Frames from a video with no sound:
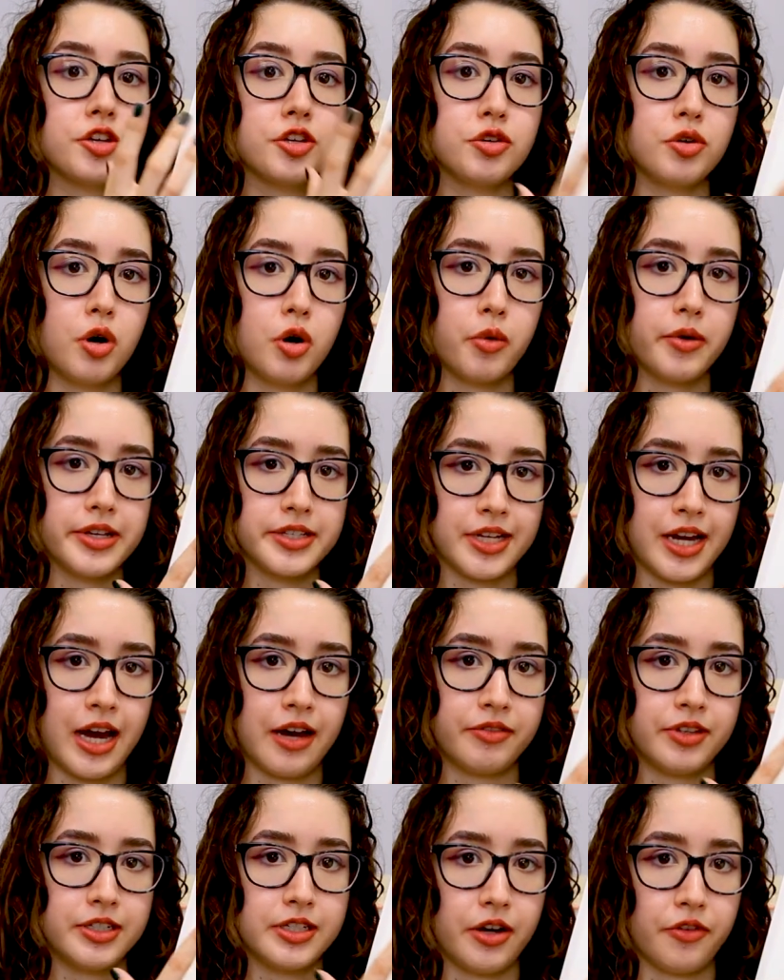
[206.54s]
you always
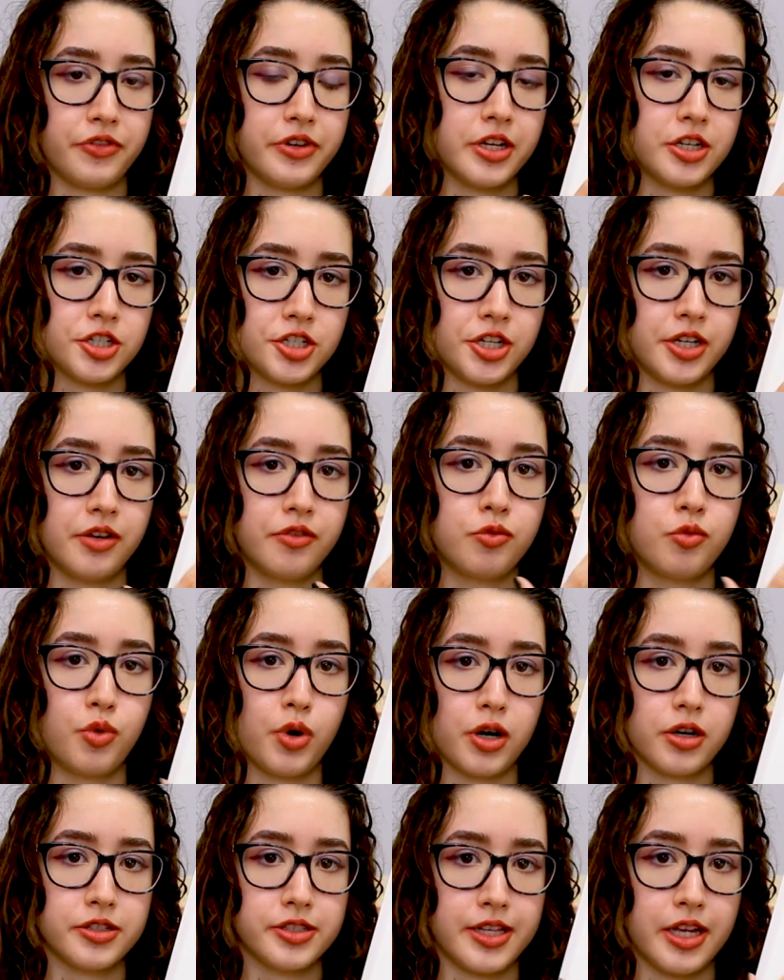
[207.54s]
have the definition of
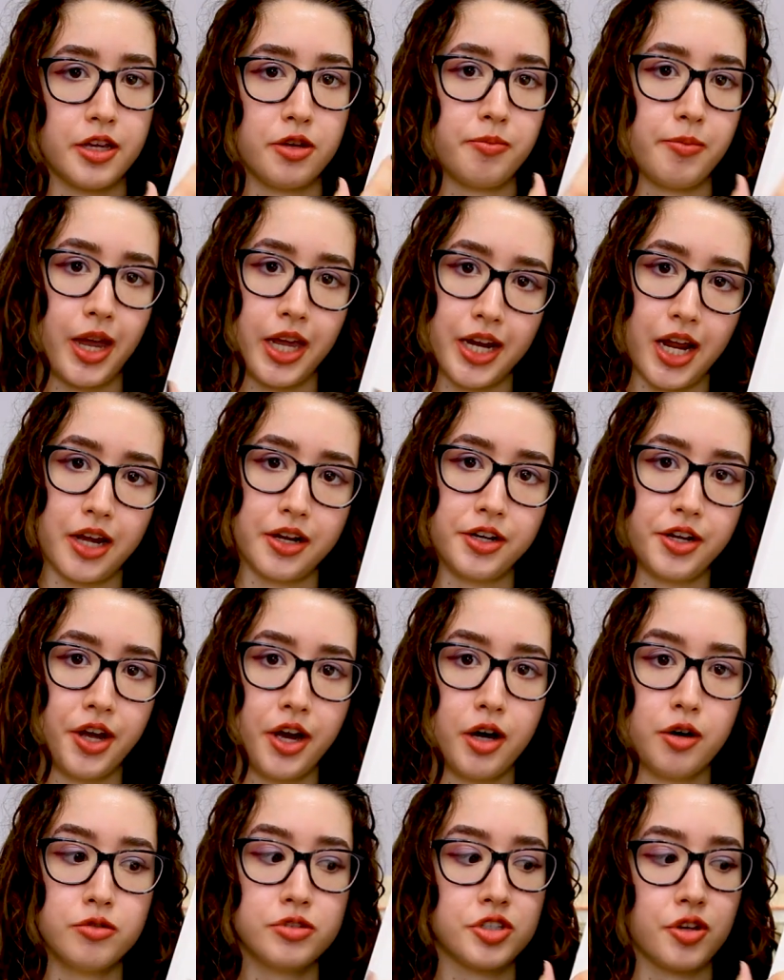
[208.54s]
words that you may not
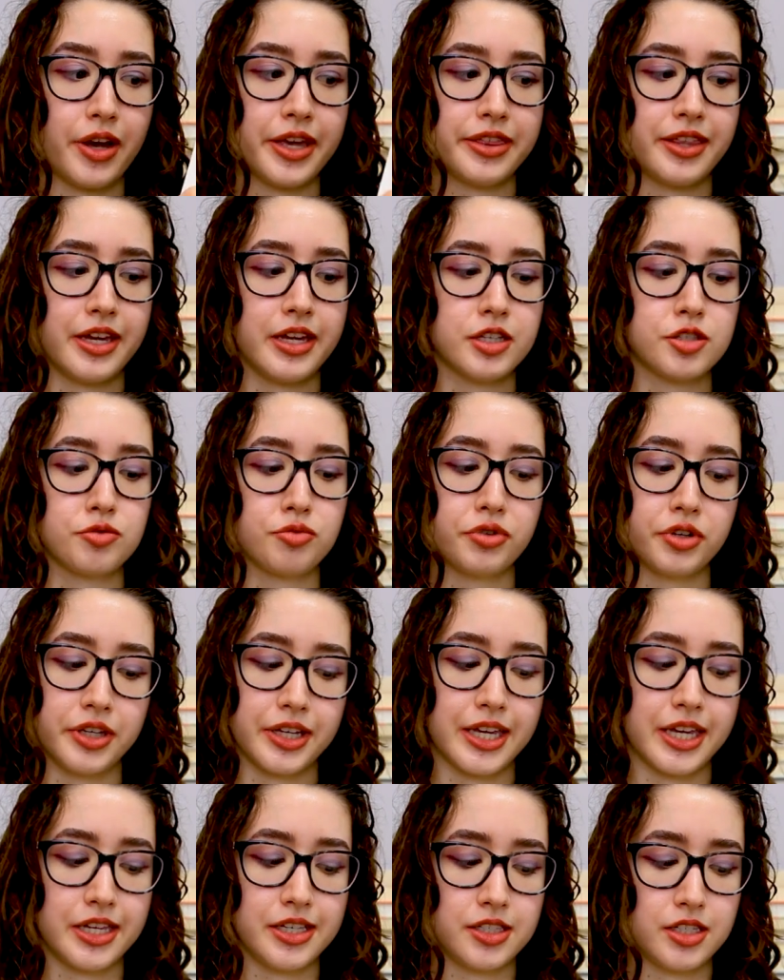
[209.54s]
know, so I think it's
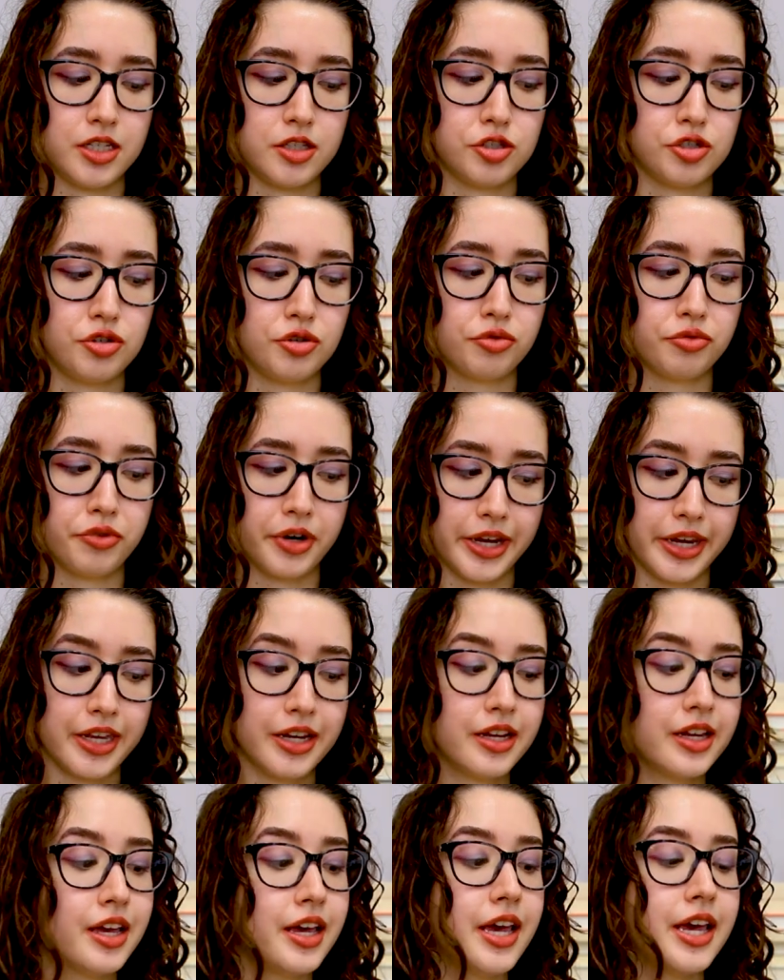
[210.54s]
really easy to
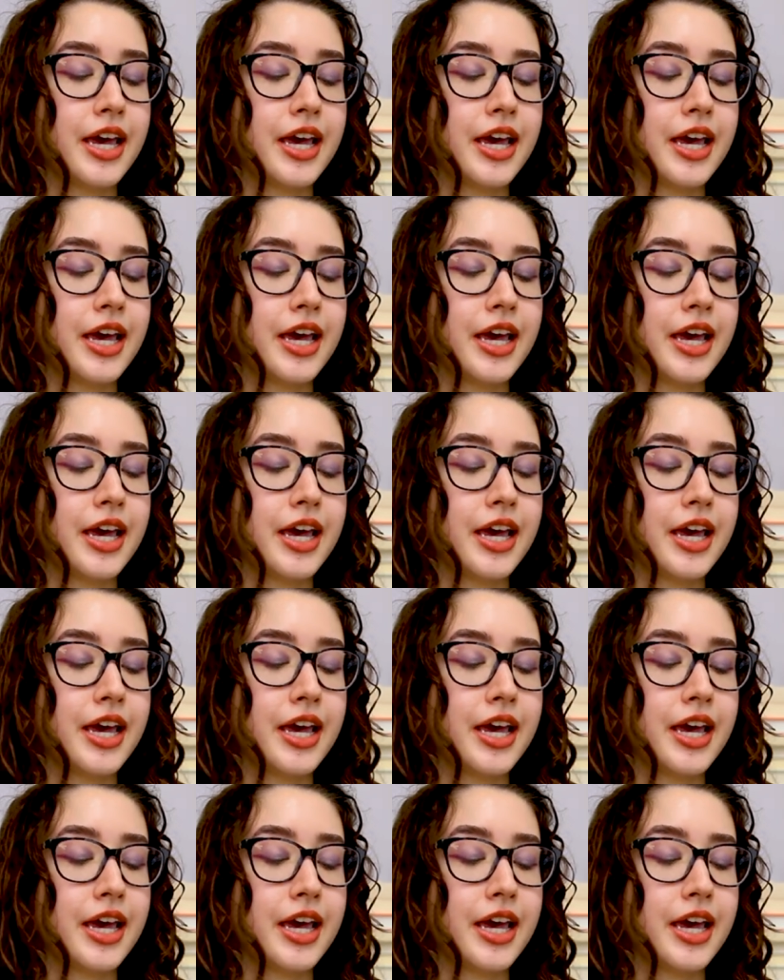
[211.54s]
read.